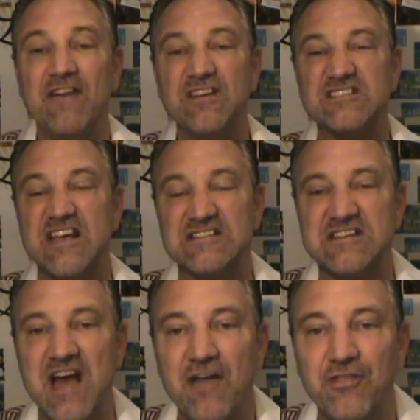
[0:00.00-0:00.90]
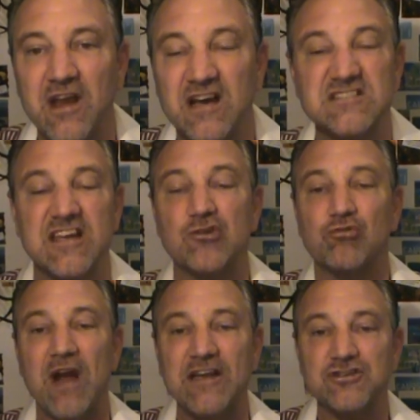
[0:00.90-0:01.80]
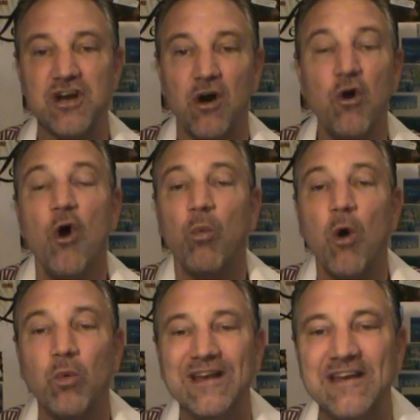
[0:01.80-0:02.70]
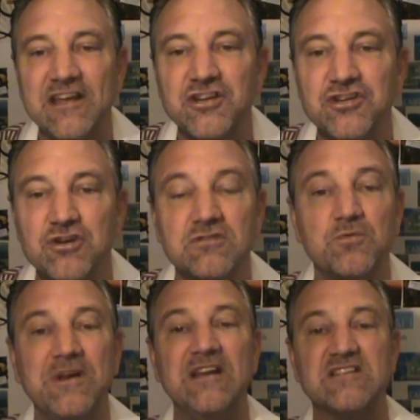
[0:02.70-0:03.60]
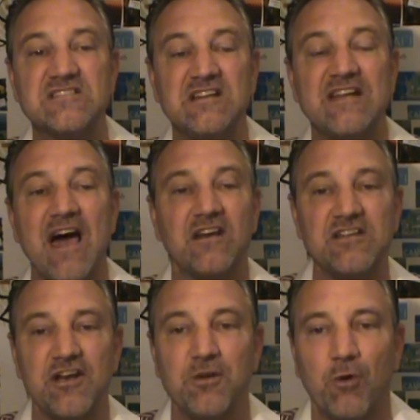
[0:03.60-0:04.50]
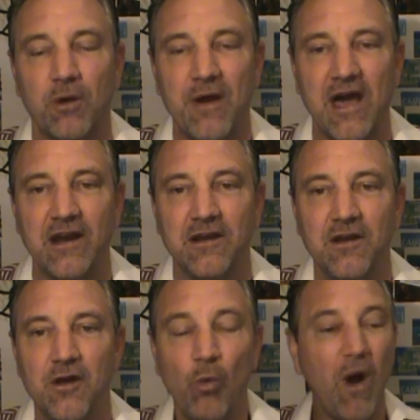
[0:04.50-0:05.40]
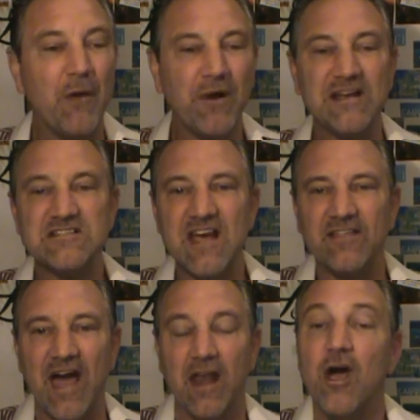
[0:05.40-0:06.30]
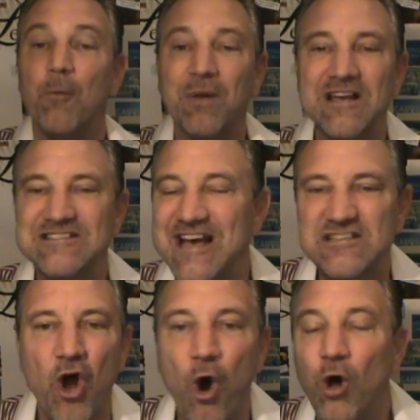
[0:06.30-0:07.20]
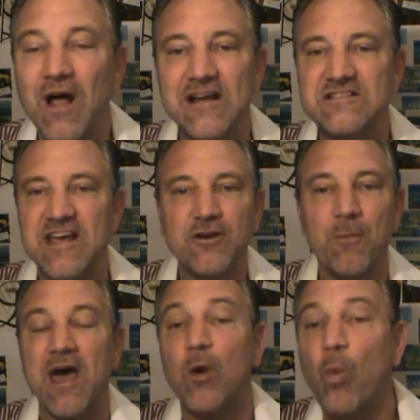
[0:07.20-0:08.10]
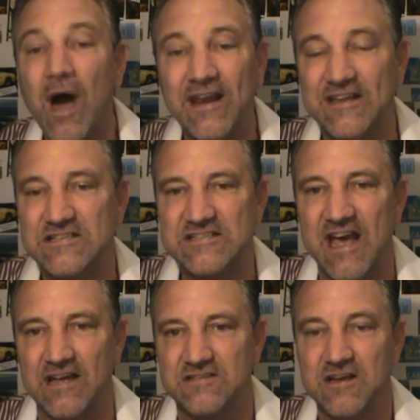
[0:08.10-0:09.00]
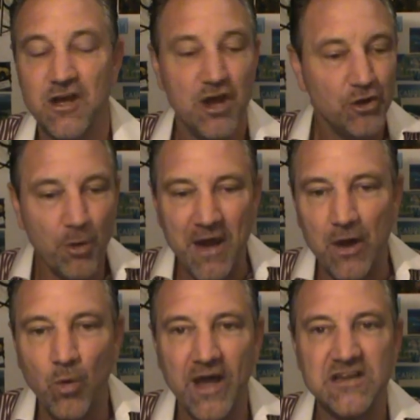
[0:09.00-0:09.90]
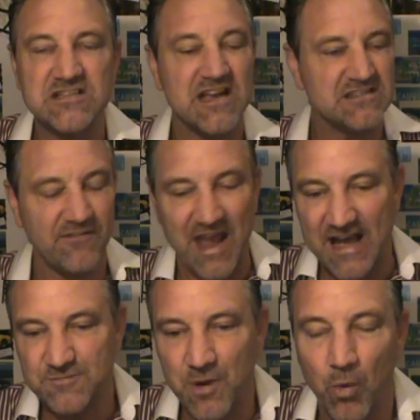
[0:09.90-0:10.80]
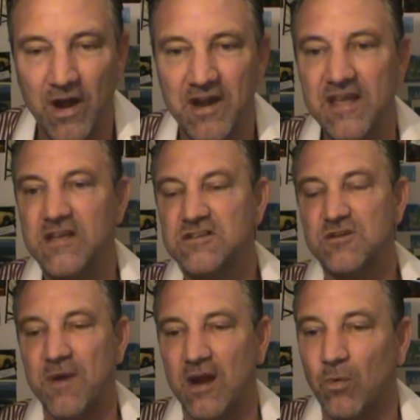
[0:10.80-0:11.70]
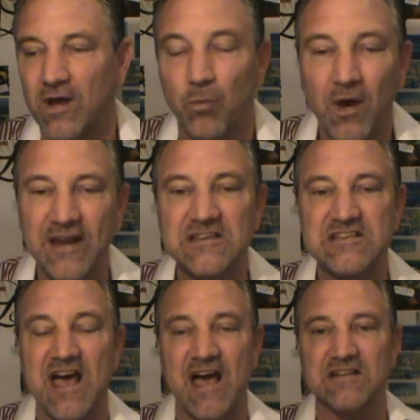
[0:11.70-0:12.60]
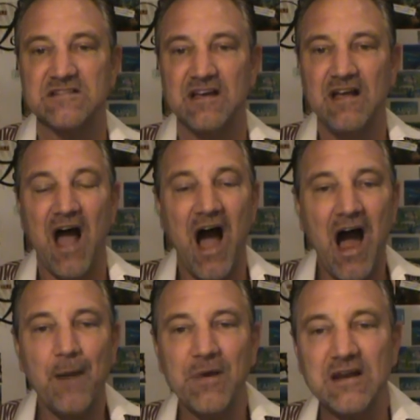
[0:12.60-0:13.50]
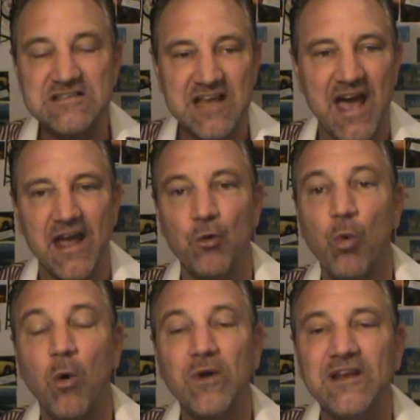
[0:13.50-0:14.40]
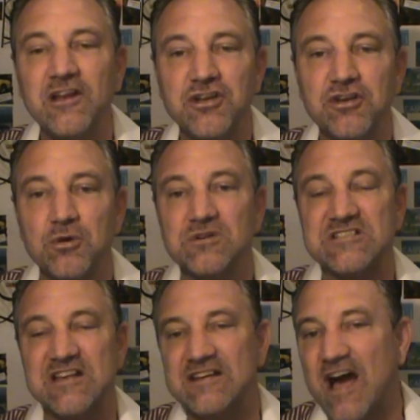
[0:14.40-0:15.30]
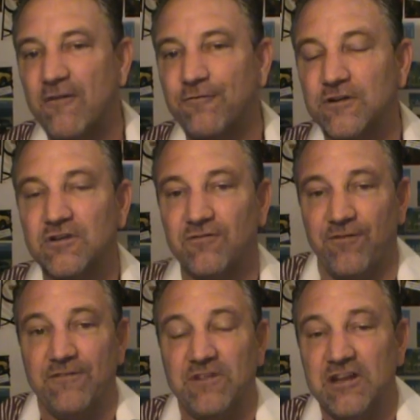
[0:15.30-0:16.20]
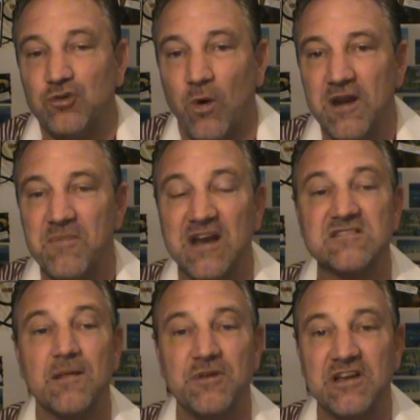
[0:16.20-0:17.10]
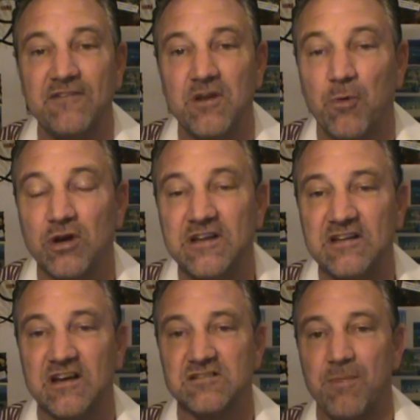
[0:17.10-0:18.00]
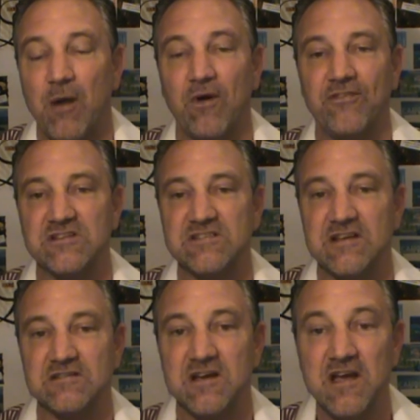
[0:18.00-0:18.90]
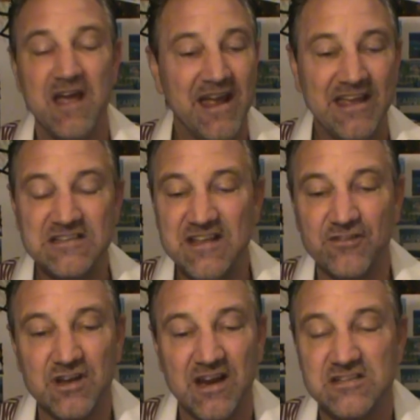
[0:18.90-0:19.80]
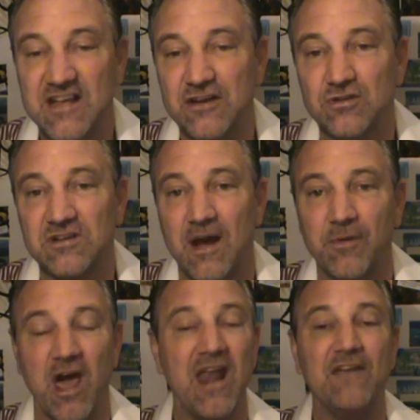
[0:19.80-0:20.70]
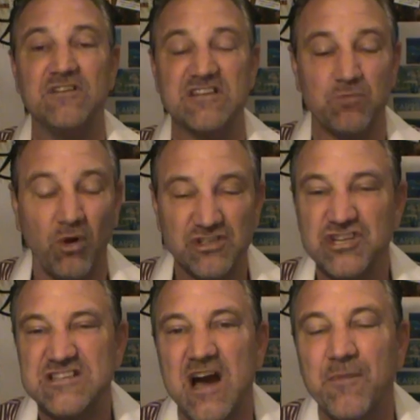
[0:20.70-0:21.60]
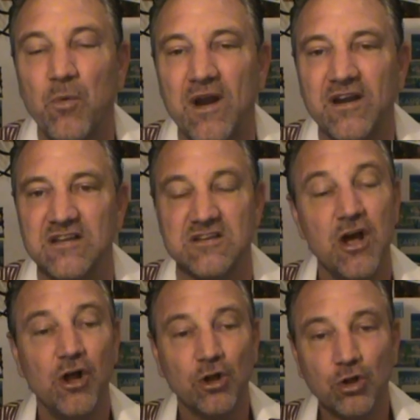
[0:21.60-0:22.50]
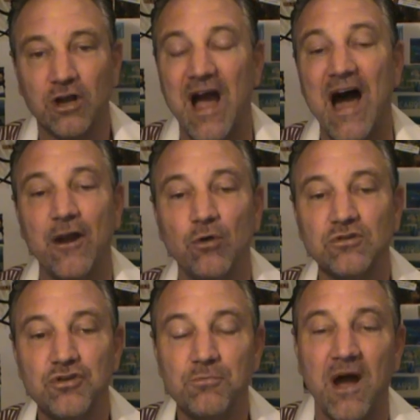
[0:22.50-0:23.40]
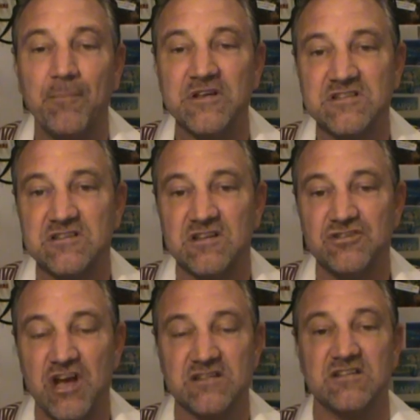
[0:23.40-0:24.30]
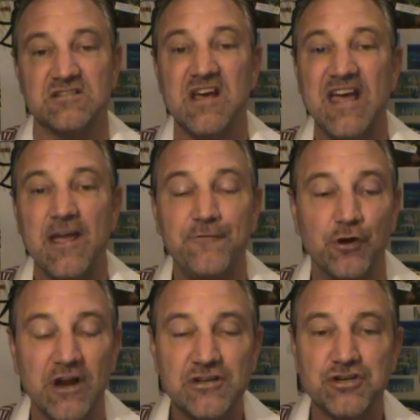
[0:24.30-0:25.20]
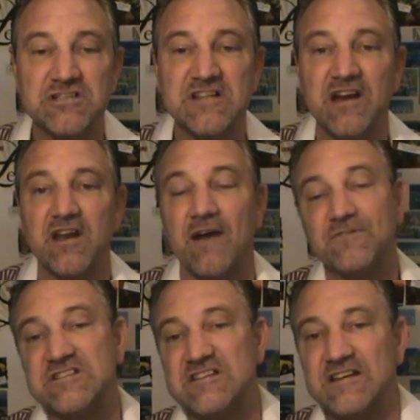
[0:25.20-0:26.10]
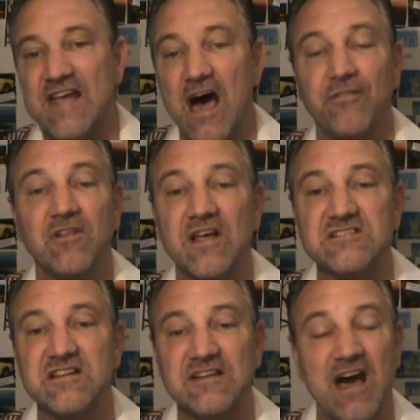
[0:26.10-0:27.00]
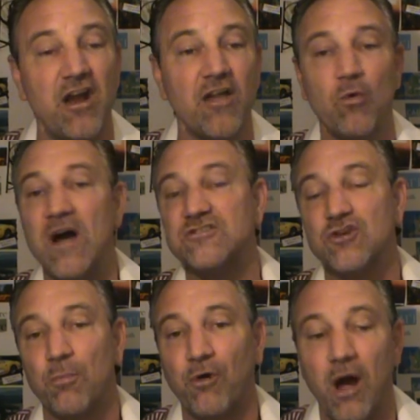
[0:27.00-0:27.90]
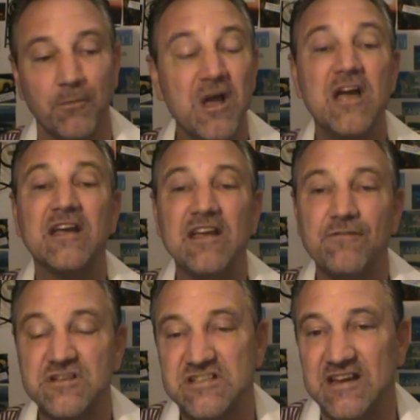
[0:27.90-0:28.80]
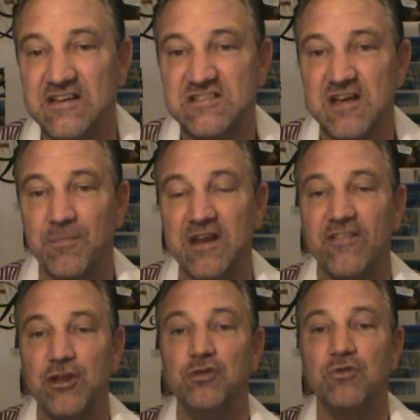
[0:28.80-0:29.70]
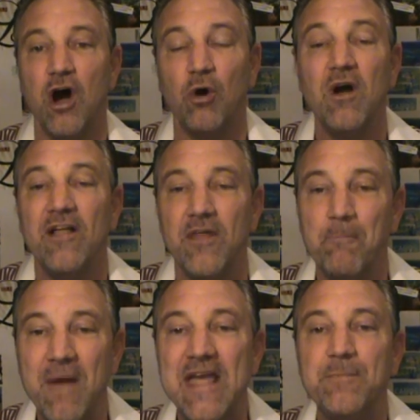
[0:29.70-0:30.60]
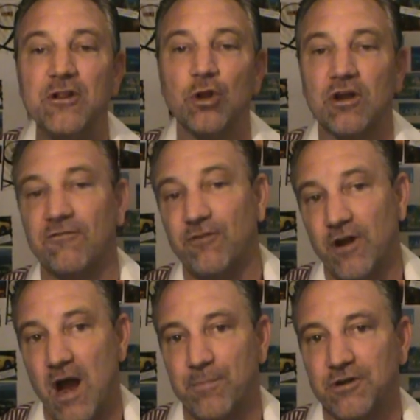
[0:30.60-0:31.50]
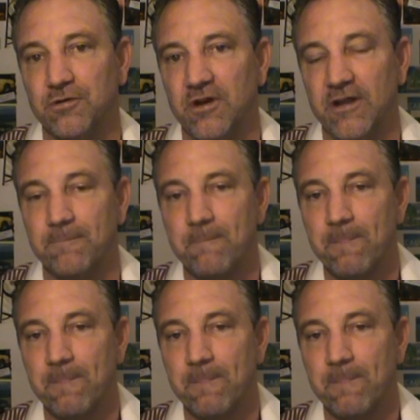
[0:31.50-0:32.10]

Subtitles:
If he says nothing, I say, great, Joe. What we need to do is we need to sit down and tell you more about it. Why would I say that? Because that's all I say no matter what he says. No matter what he says, if he asks me what it is, no matter what he says, I'm going to say what we need to do is sit down for 15, 20 minutes. Let me give you more details about what this is. He's either going to schedule a time or not. If he says, well, just tell me what it is. Look, I don't do my business injustice. If you're interested enough to sit down, then let's sit down. Otherwise, no problem. Give the CD to somebody that you know that may be looking for an opportunity.